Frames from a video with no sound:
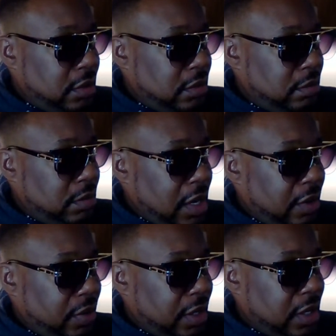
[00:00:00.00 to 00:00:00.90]

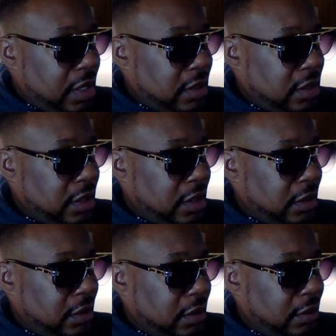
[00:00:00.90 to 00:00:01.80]
migrant content,
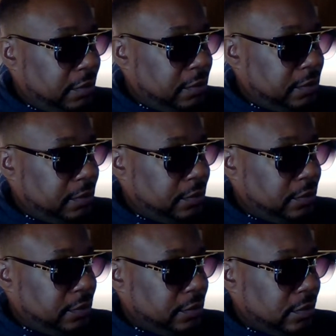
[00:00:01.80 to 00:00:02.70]

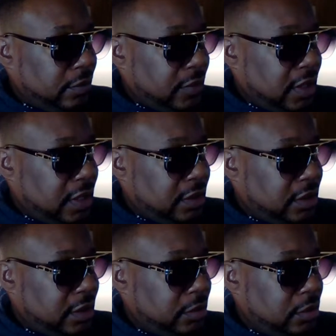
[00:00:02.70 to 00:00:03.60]
and let's
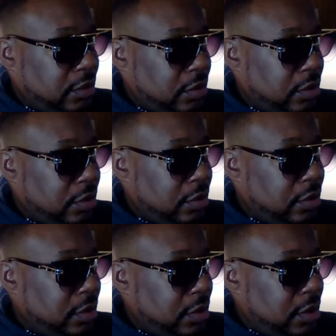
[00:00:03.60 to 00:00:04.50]
see what's going on
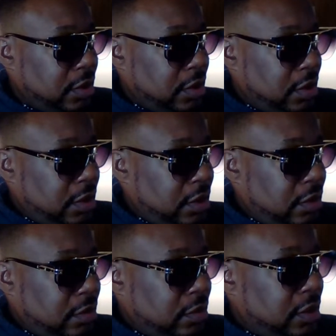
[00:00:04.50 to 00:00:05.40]

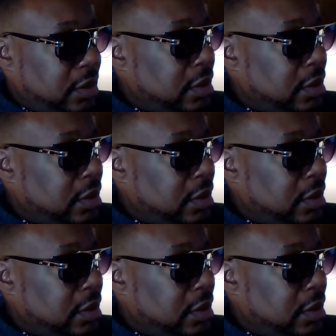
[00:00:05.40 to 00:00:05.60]
this